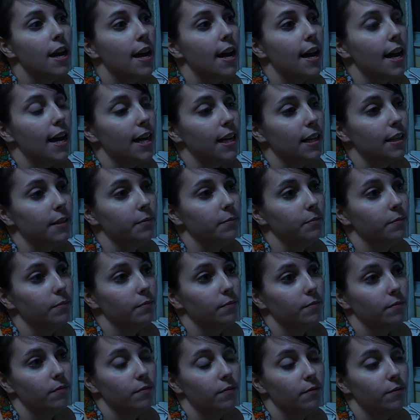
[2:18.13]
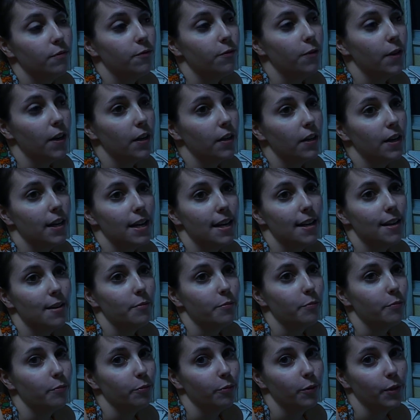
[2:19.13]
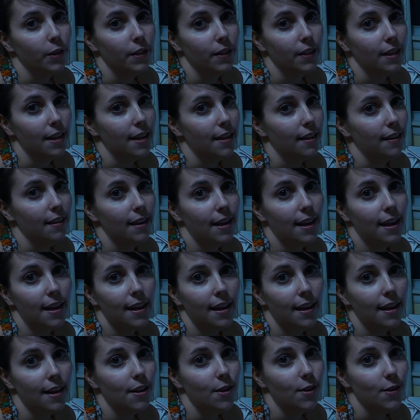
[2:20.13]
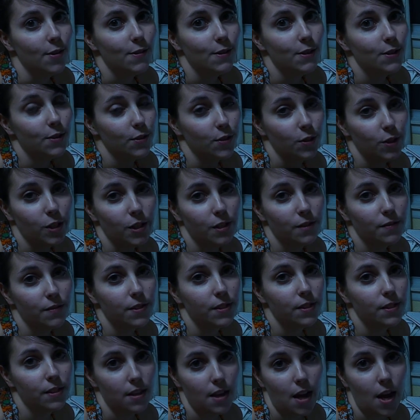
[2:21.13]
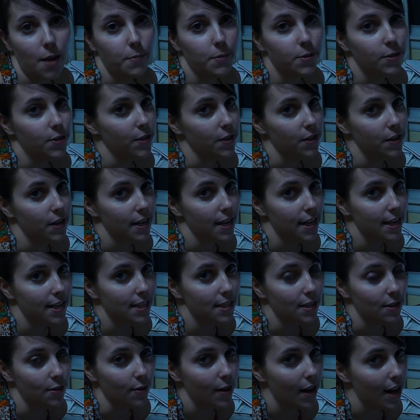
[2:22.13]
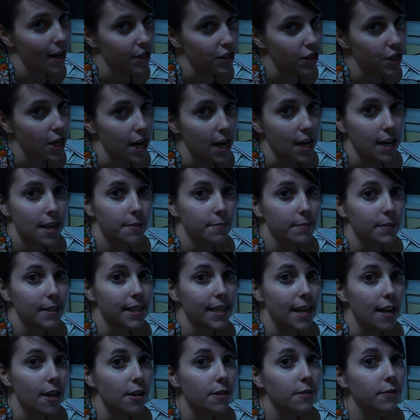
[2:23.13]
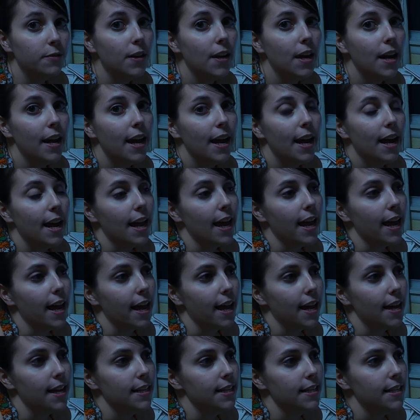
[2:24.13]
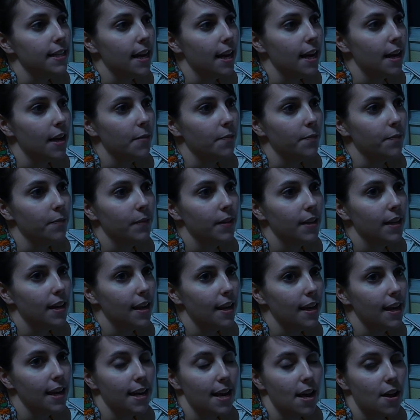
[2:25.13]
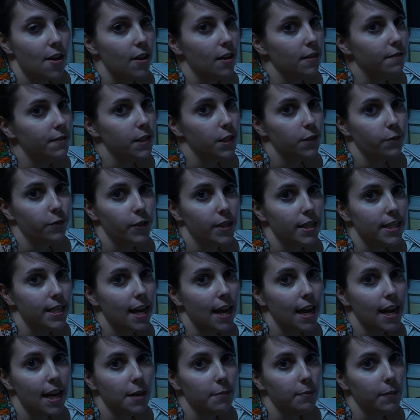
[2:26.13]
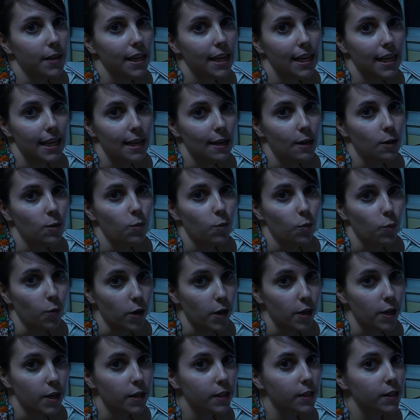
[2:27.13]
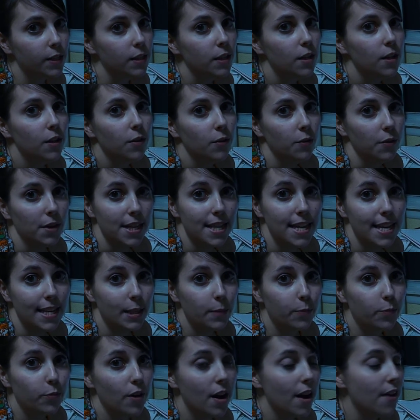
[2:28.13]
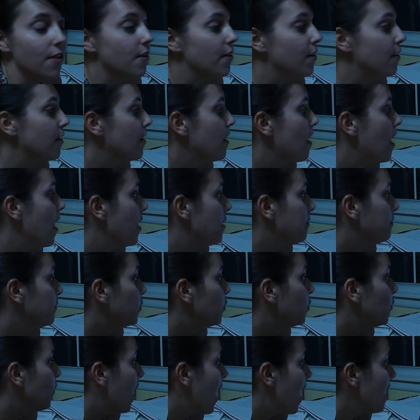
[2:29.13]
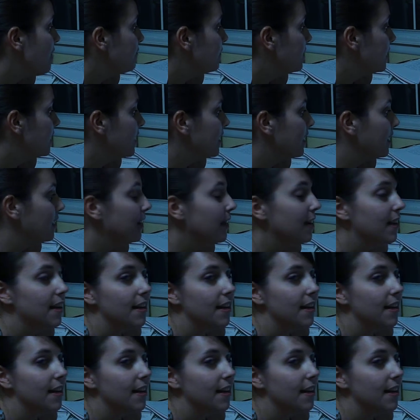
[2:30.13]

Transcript: Um, very brilliant kid who deserves the opportunity to educate himself. And um, in all of his free time, he works with his brother um, crafting